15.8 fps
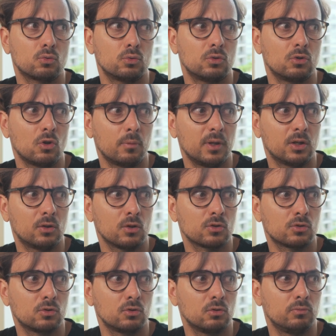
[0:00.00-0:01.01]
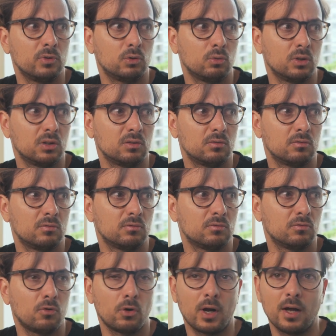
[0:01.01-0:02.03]
would normally cost you between
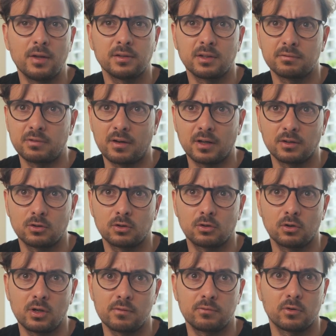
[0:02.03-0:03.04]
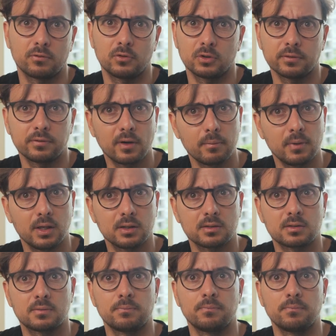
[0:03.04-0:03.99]
400 and 500 krona for 45 minutes.